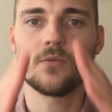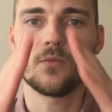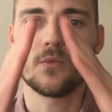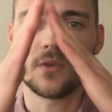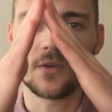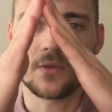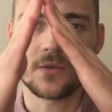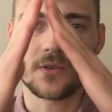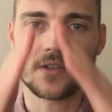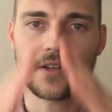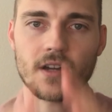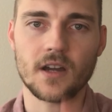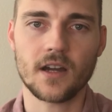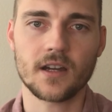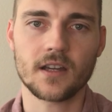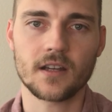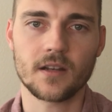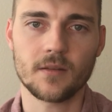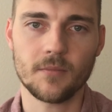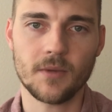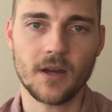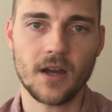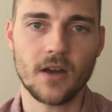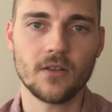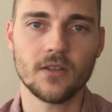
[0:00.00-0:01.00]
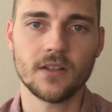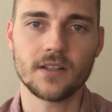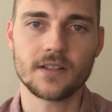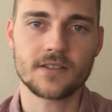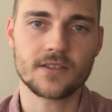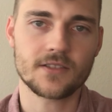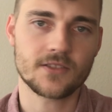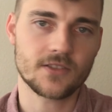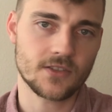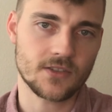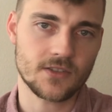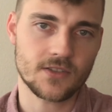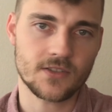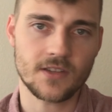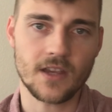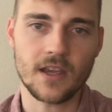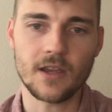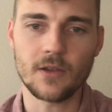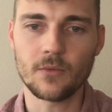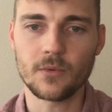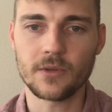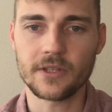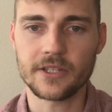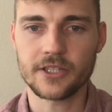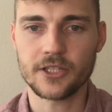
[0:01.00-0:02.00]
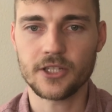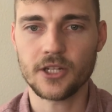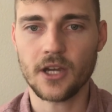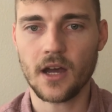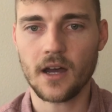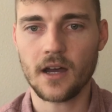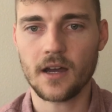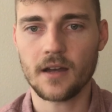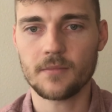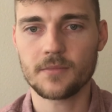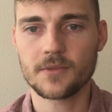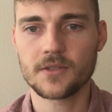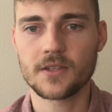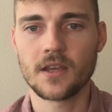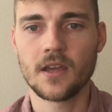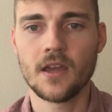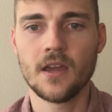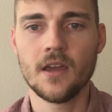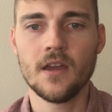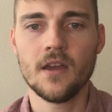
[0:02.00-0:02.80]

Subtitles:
were talking about, let's just say with jobs,